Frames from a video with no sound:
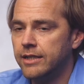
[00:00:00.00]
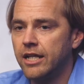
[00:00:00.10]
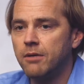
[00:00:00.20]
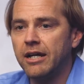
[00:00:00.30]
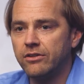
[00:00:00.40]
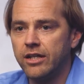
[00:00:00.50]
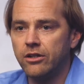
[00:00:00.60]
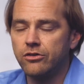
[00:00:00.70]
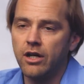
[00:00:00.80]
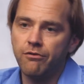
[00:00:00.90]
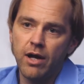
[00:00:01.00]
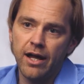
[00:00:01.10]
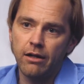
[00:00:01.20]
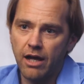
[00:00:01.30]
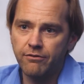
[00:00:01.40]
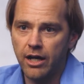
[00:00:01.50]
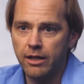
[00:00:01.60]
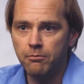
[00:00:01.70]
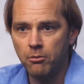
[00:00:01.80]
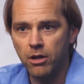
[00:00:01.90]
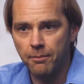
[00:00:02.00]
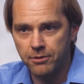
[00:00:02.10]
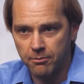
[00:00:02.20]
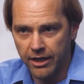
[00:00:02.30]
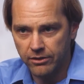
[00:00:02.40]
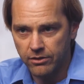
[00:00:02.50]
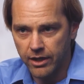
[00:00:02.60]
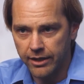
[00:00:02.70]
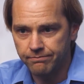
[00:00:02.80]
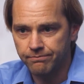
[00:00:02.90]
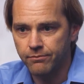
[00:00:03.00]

Now you might say to yourself, well, I've got a mobile optimized site.